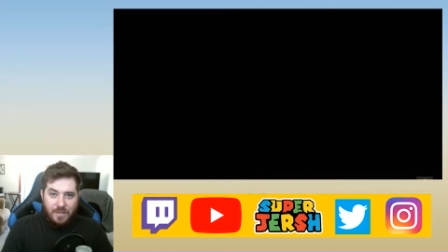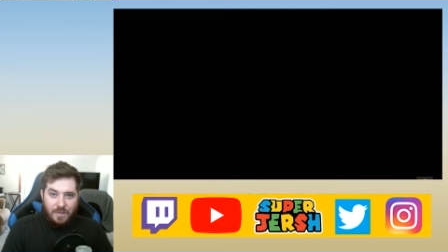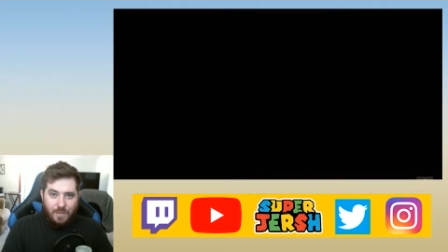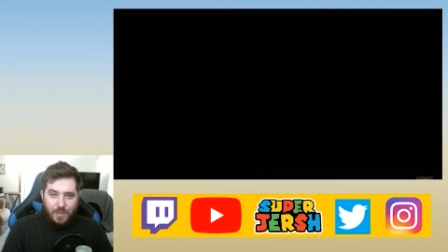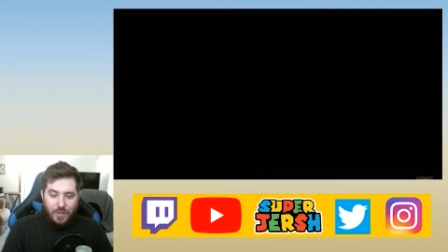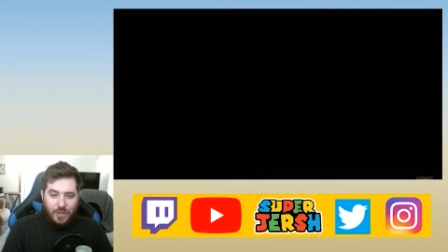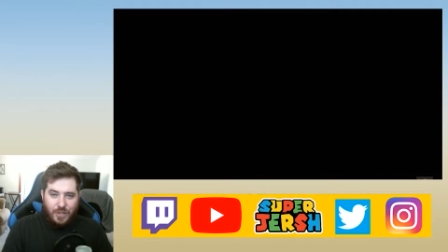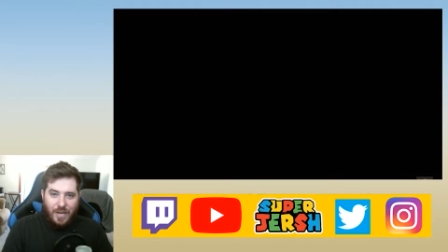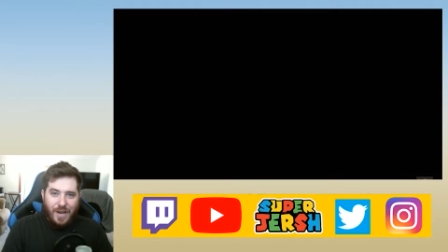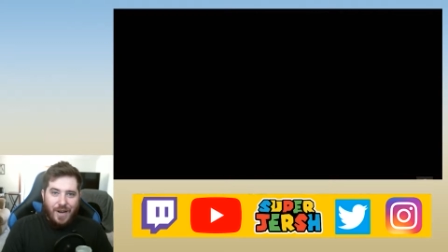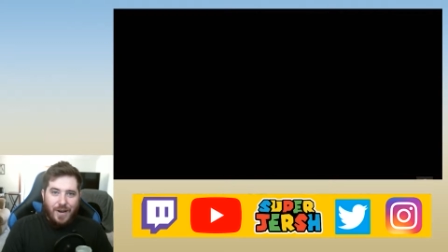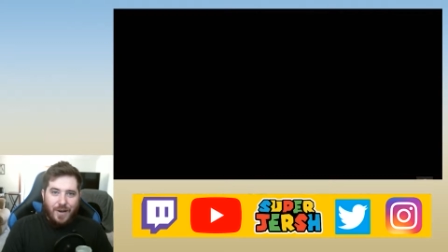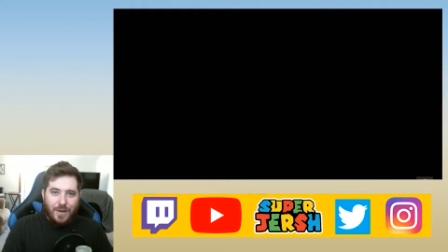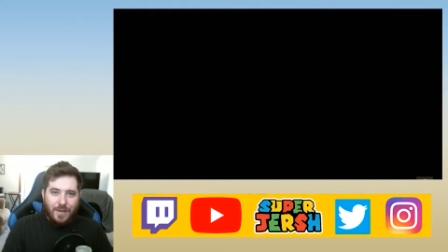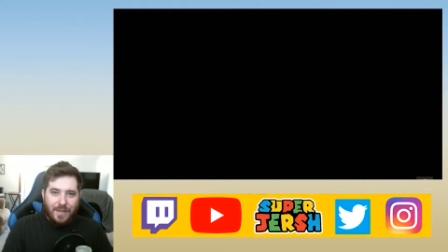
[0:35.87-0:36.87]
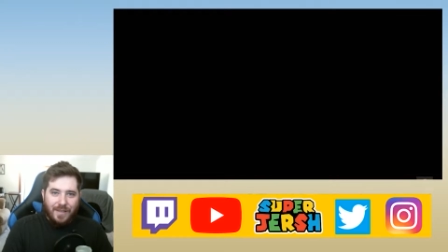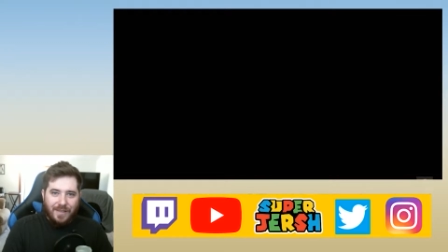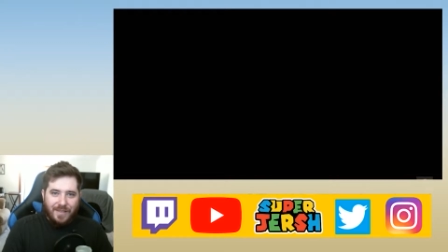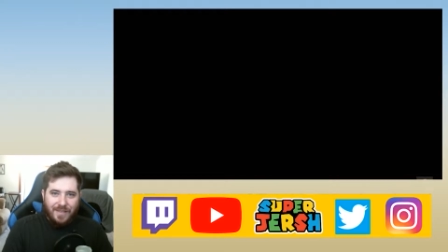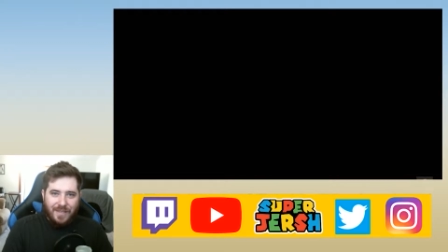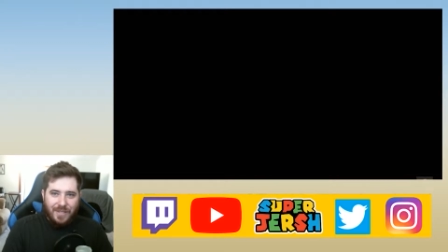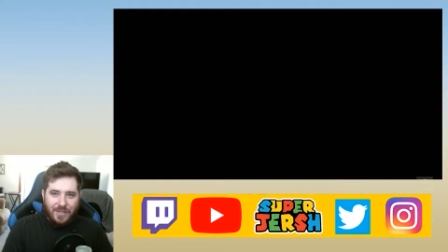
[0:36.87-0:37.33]
share that
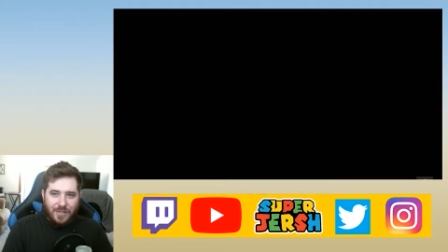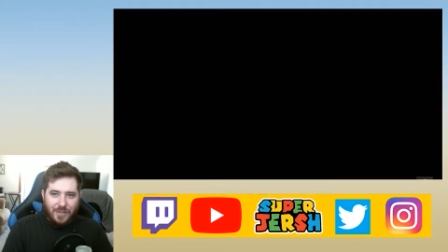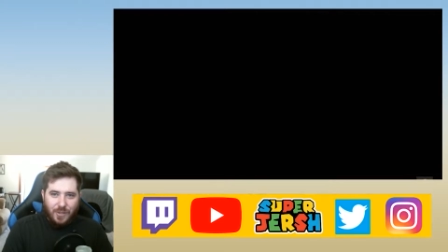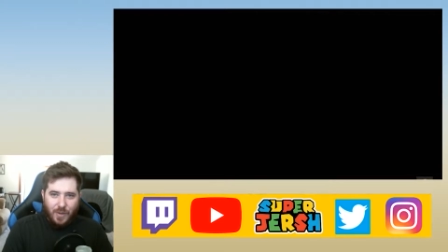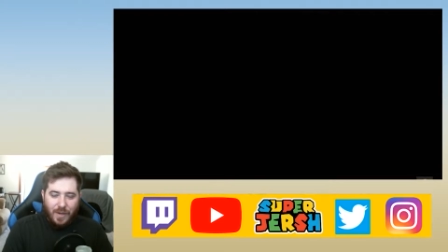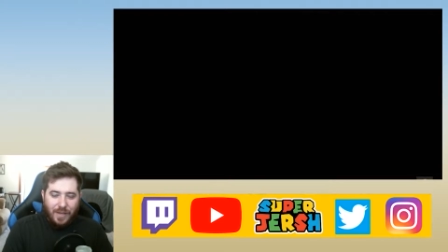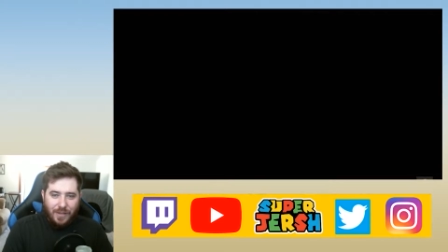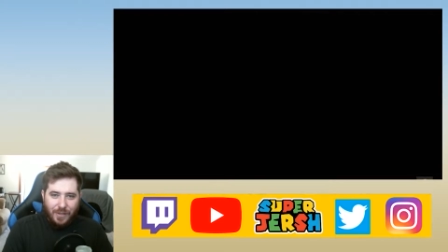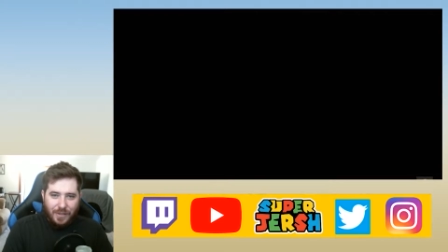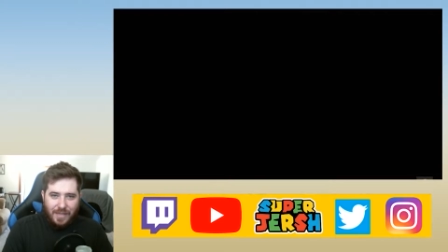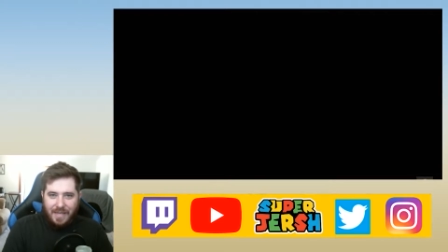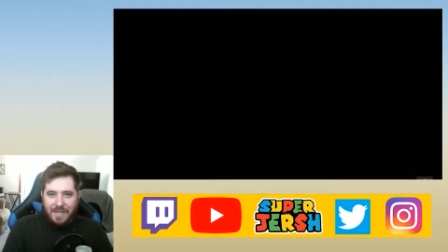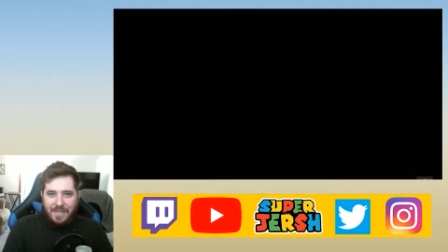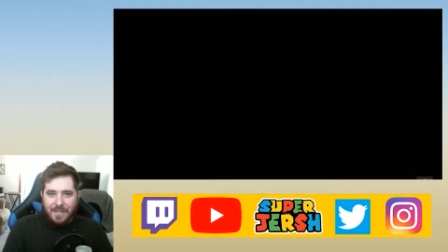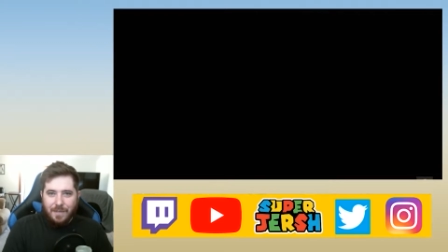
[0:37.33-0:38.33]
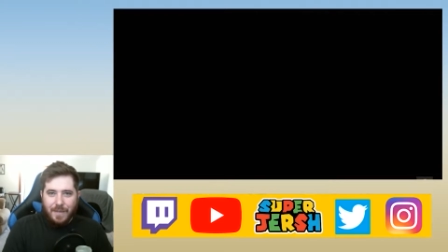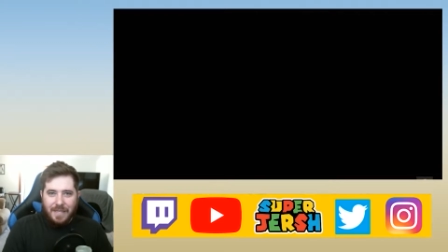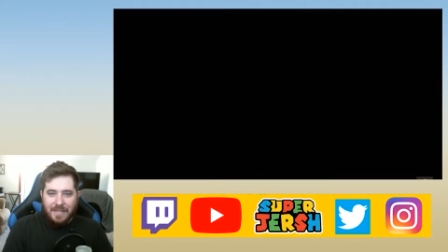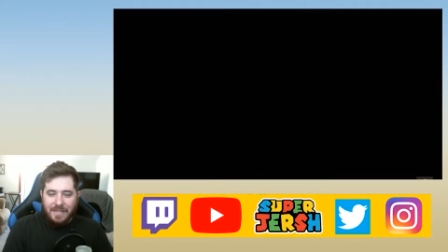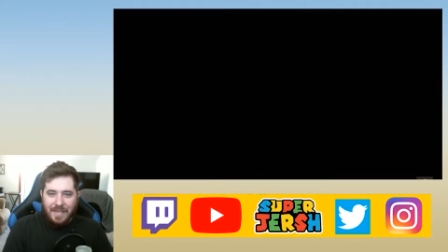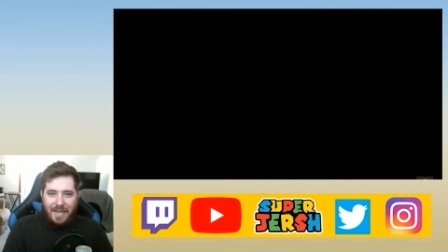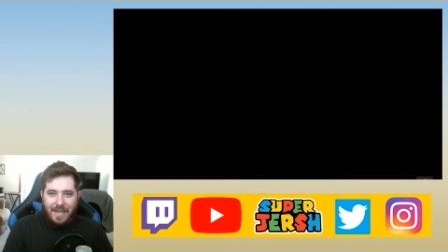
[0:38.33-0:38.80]
this trailer needs to
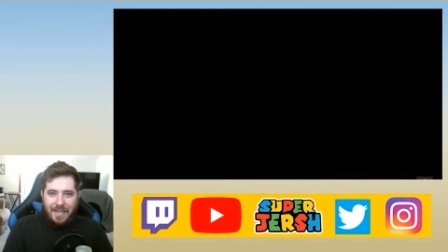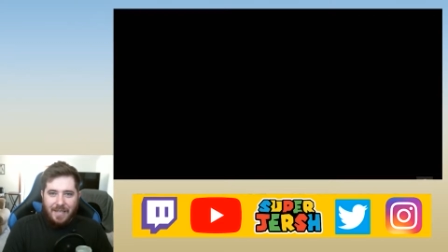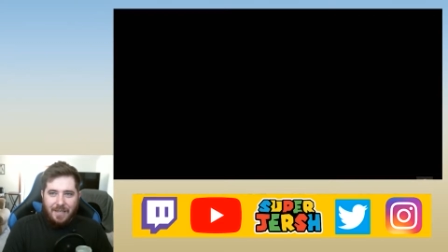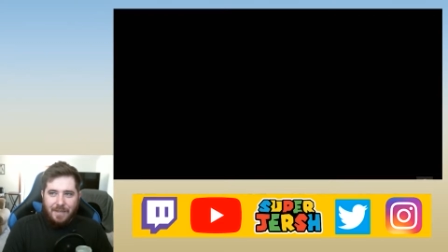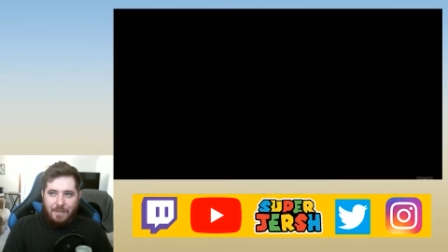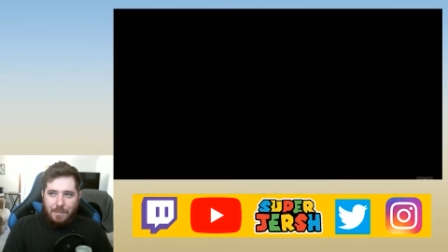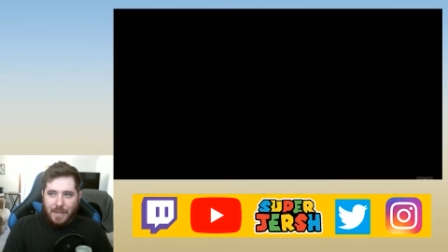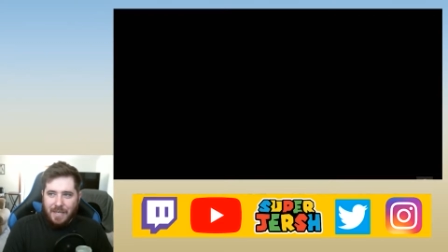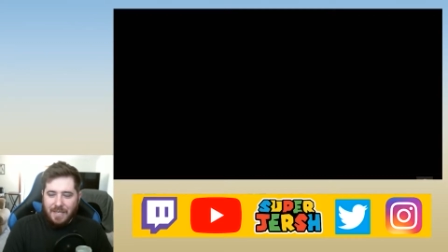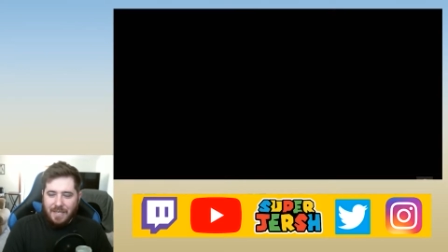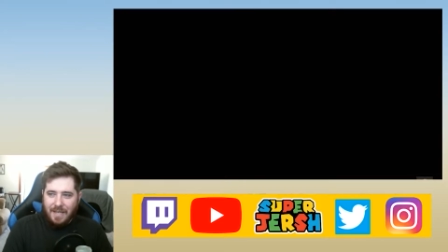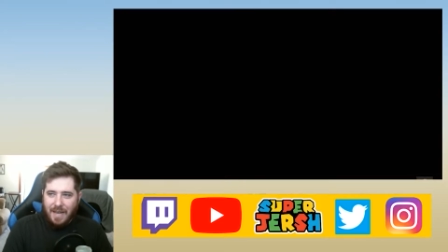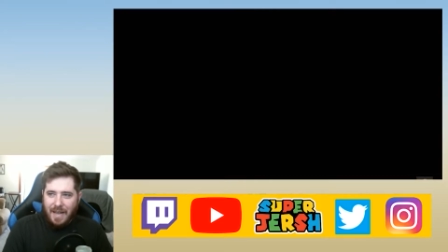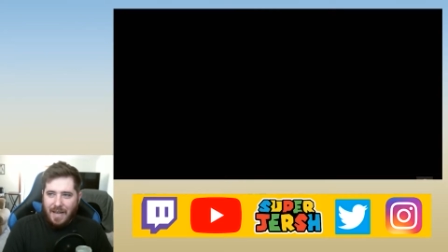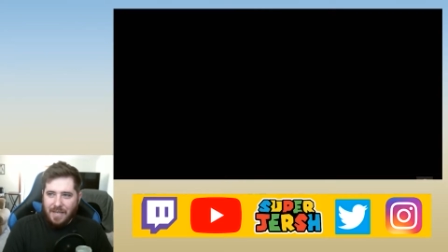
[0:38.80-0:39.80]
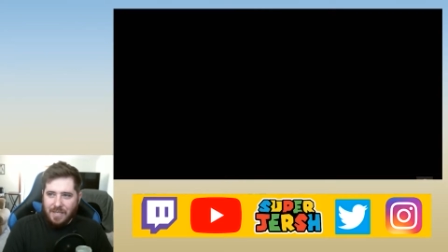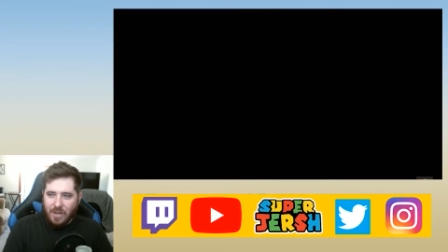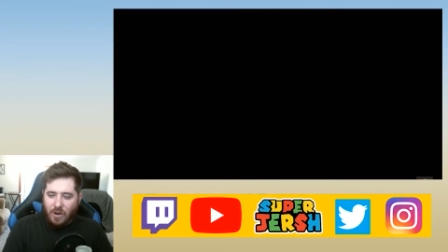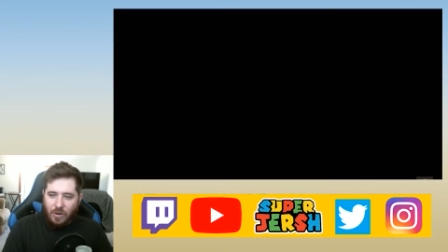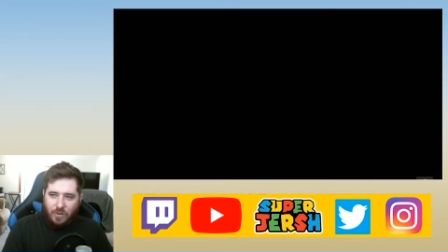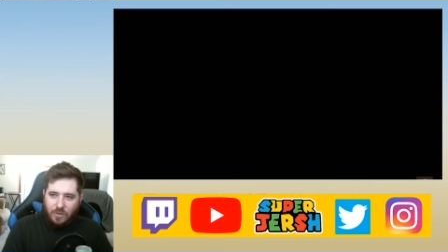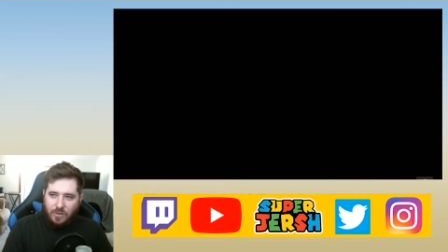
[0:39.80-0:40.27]
be seen because it has
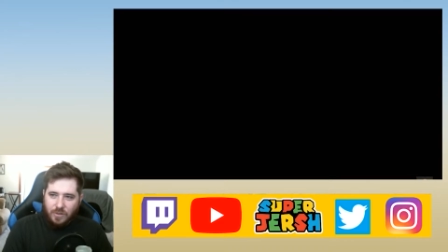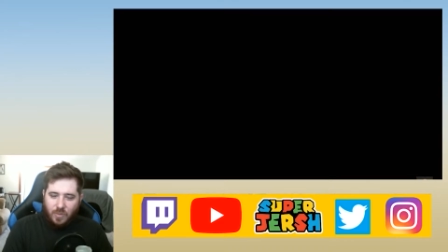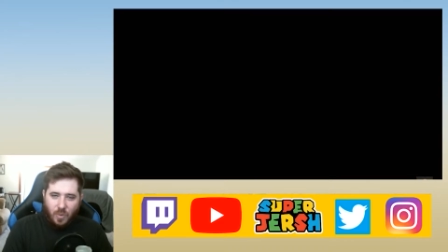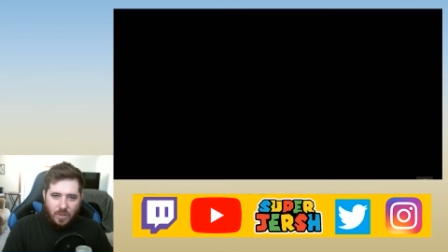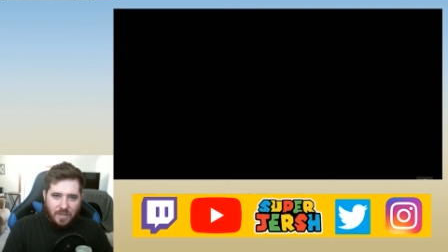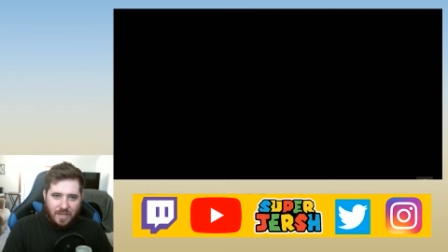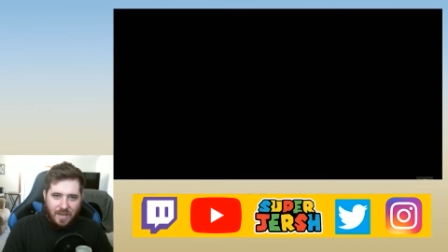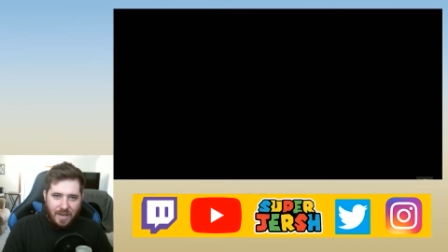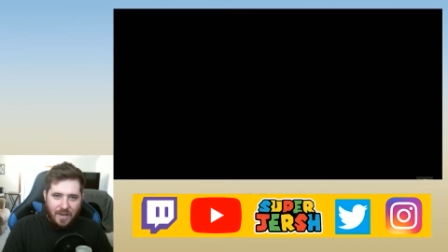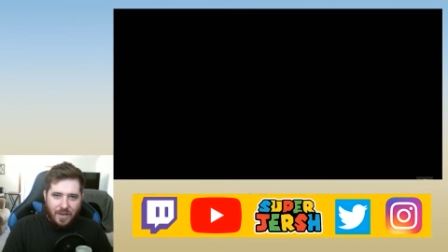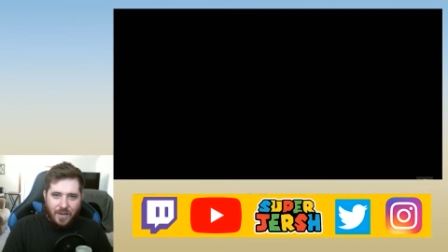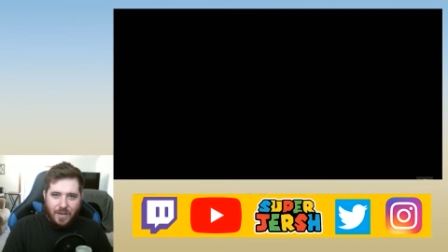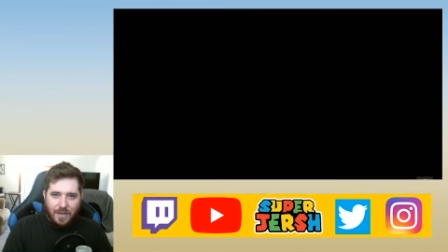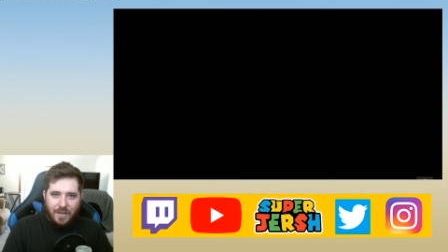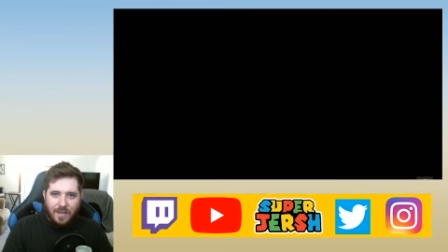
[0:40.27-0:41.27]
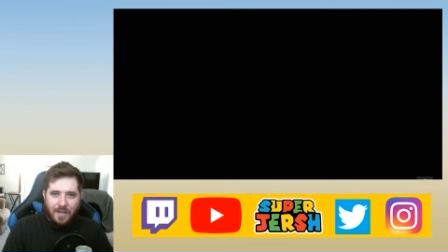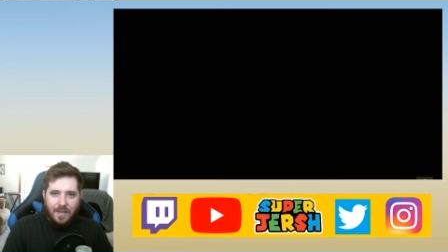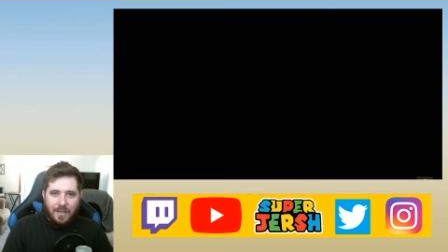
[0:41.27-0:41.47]
Arnold Schwarzenegger,